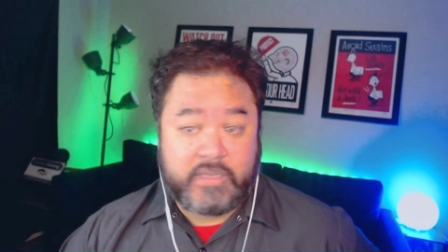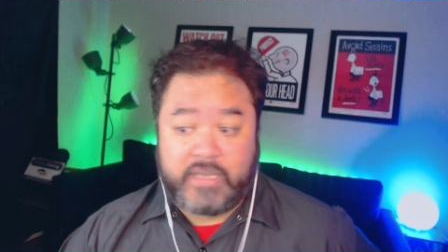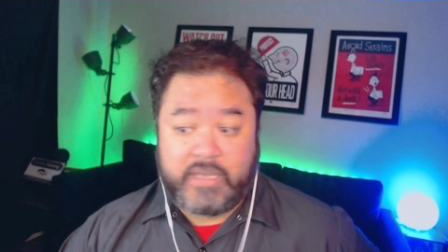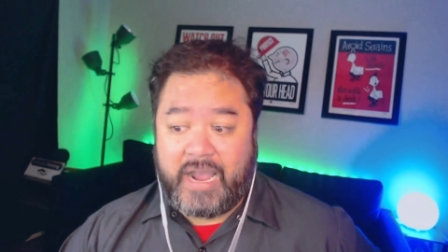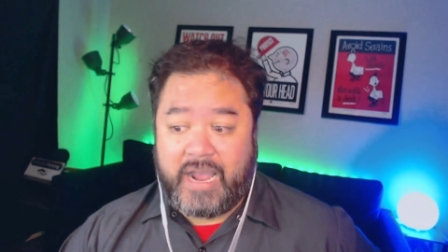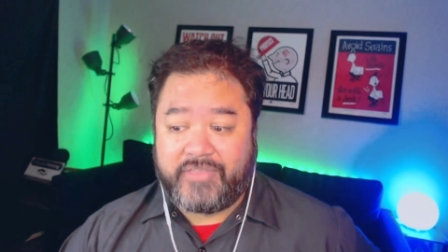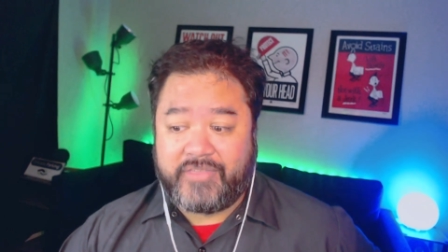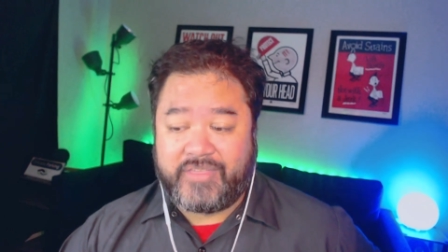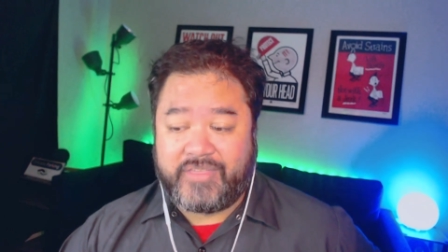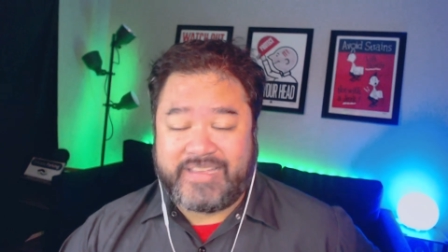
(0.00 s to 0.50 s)

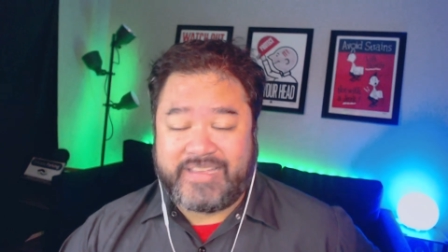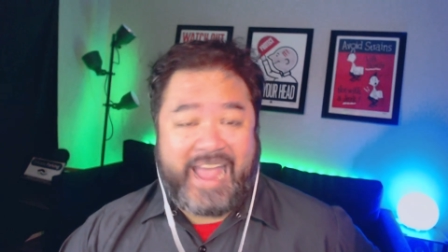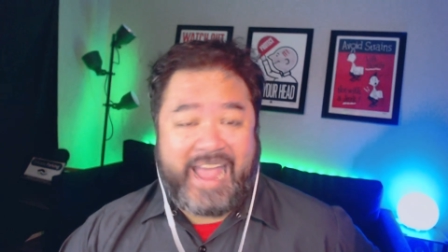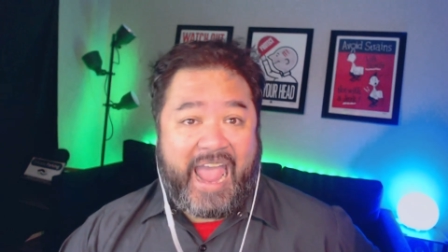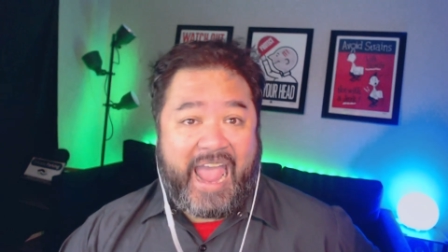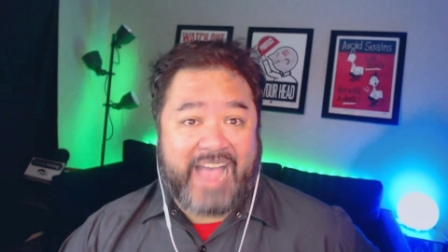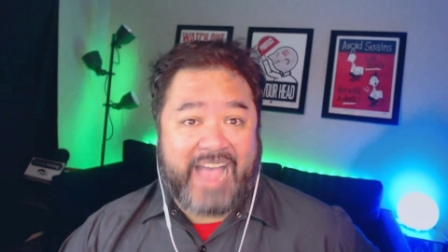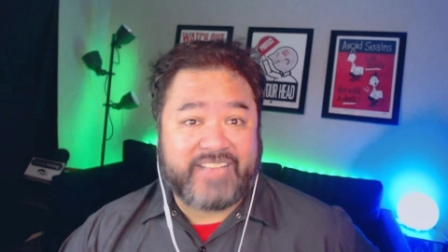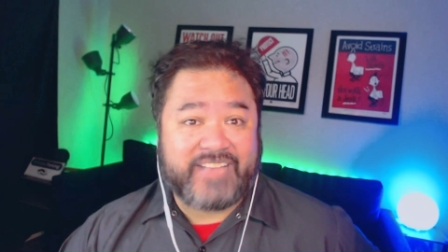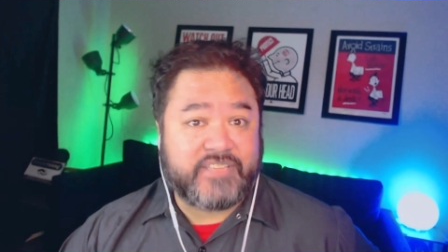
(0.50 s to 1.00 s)
I think
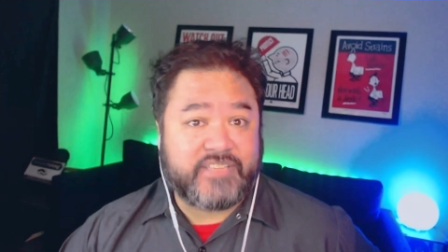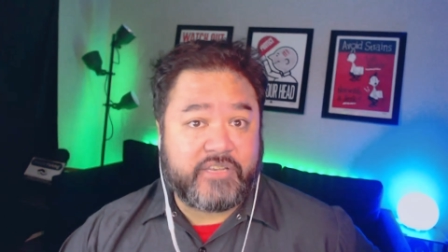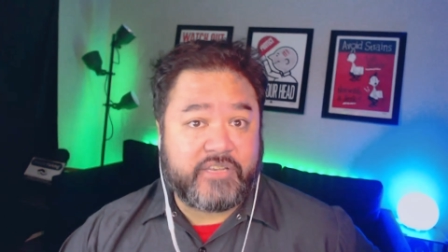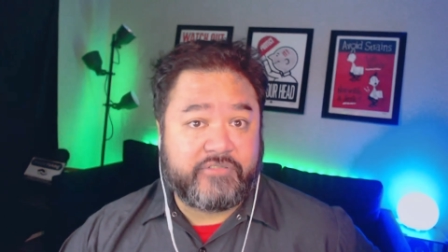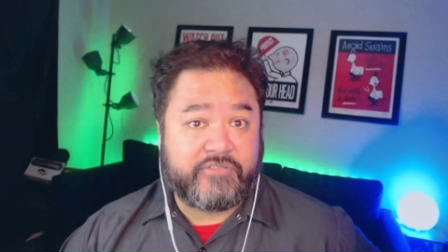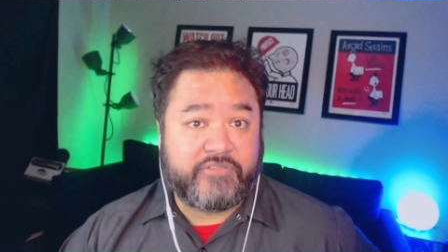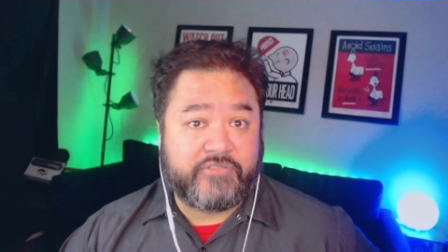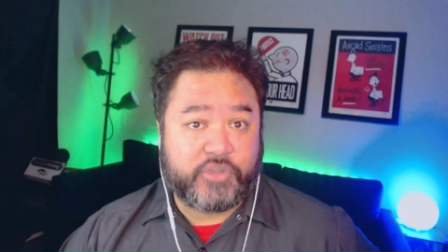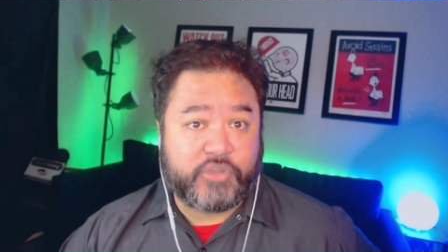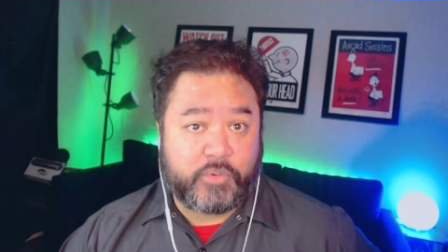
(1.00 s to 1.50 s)
asking
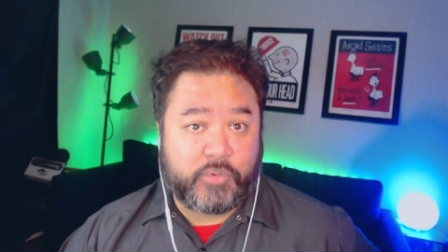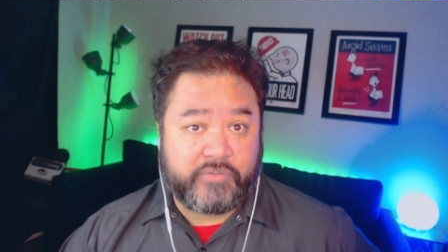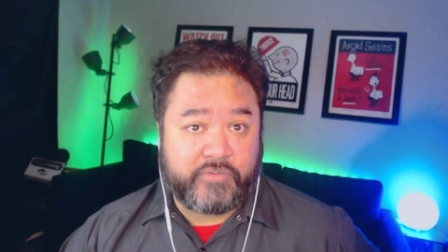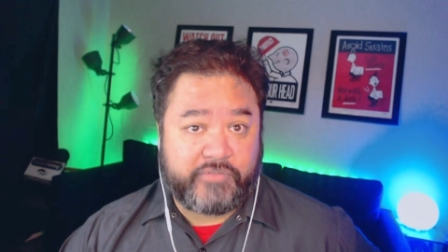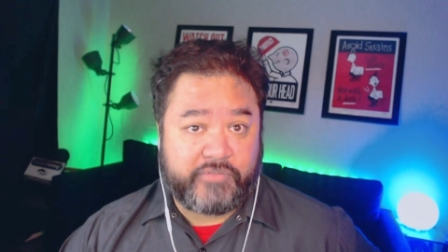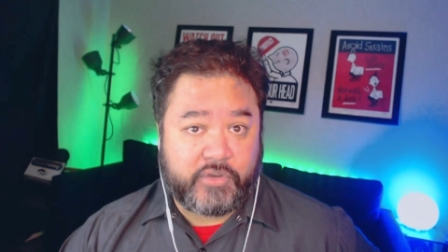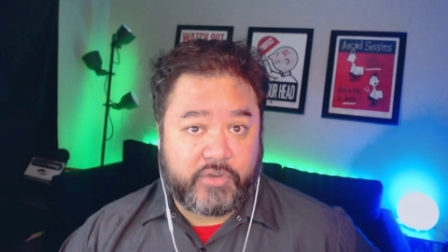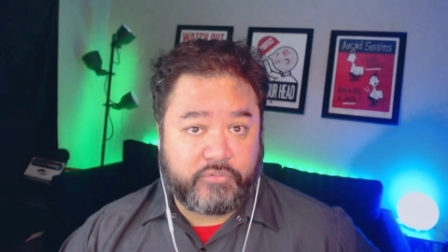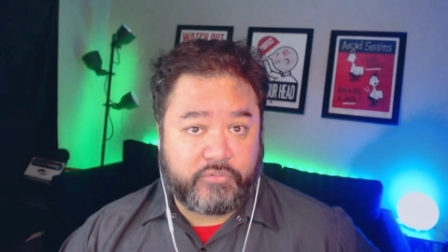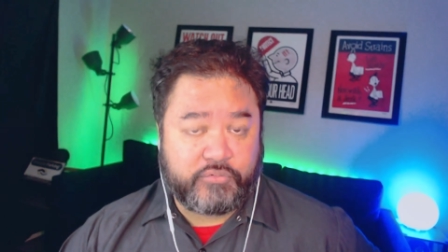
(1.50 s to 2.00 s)
for the
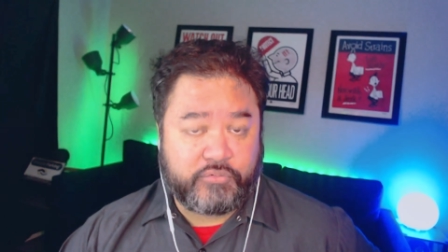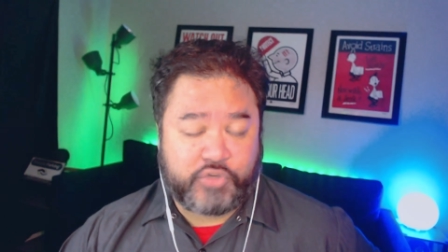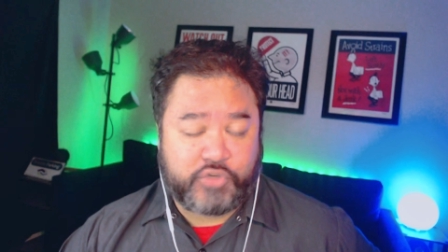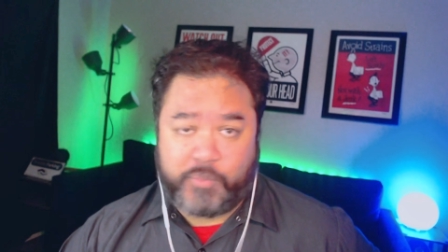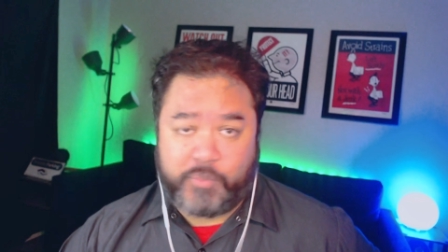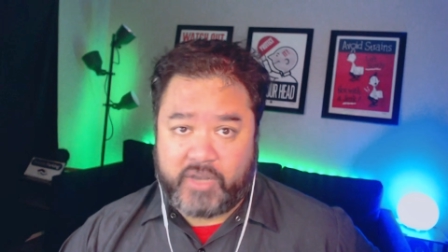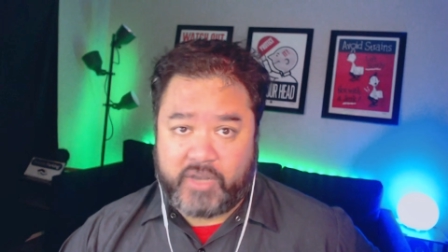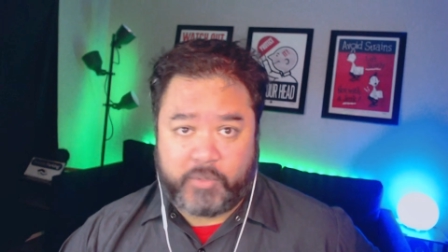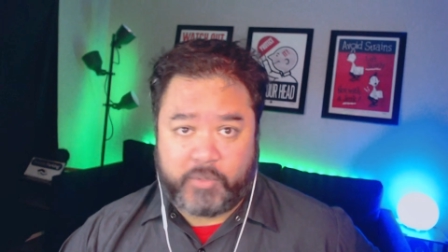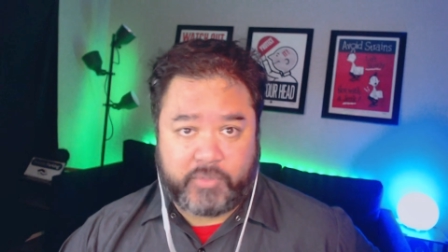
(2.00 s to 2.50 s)
review, no
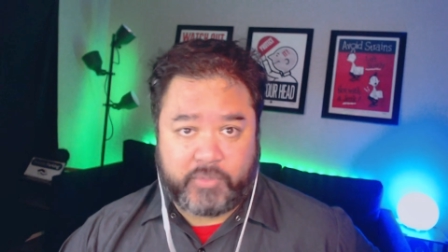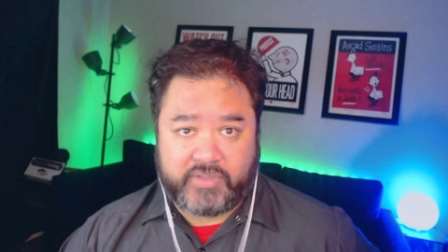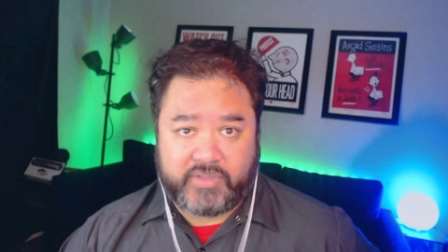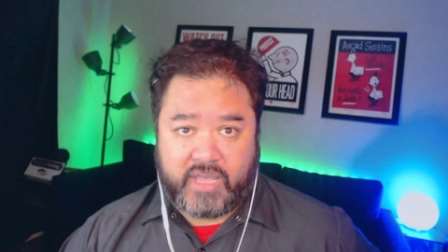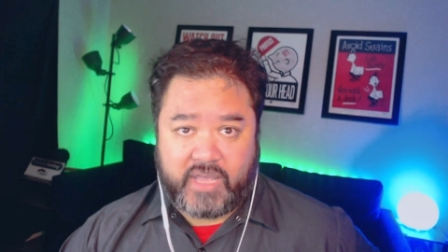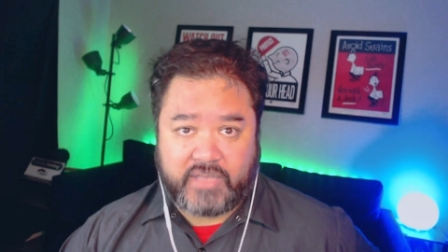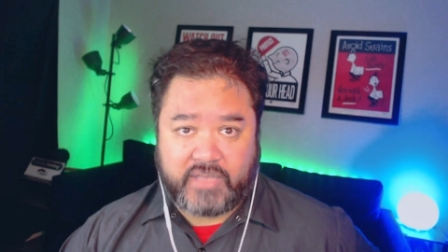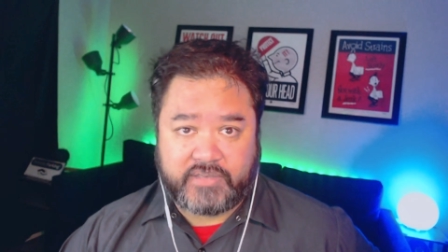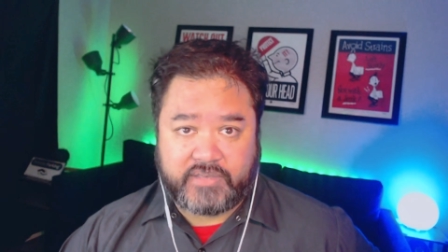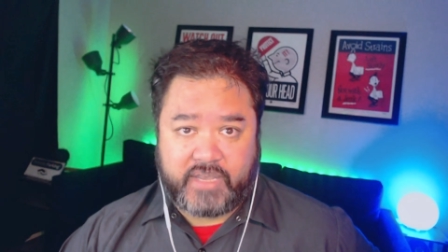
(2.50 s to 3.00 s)
matter what the
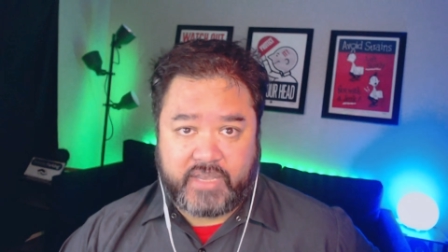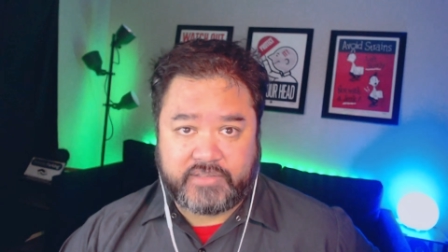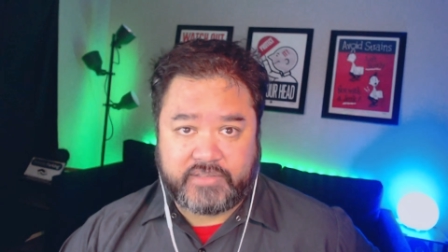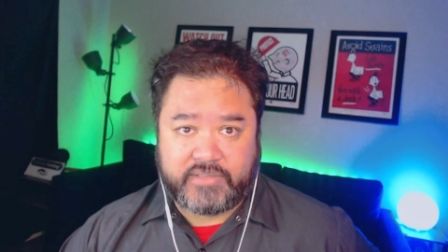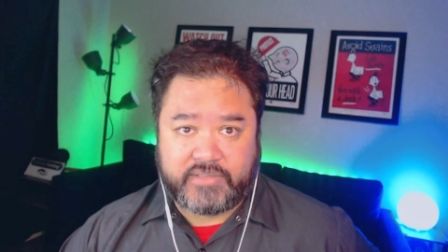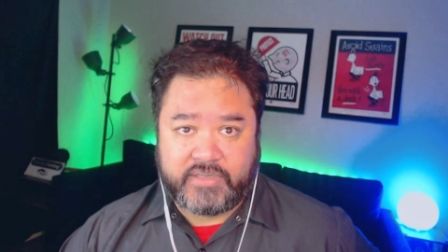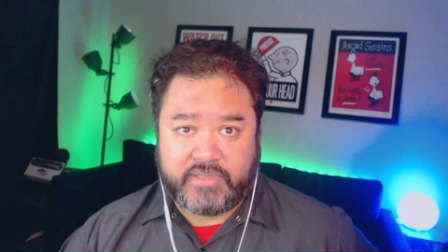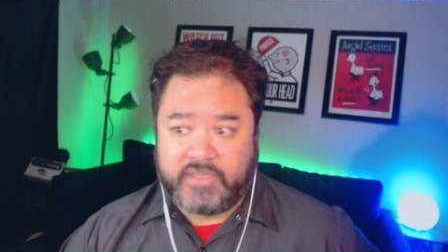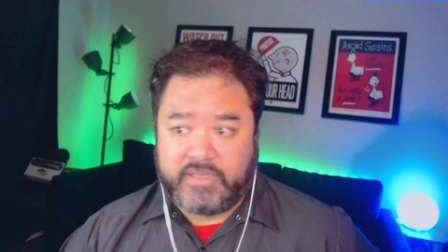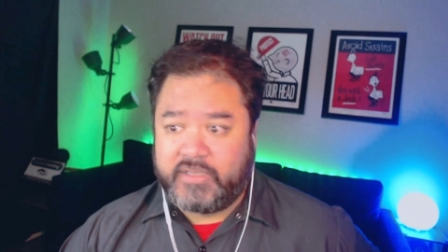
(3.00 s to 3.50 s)
context,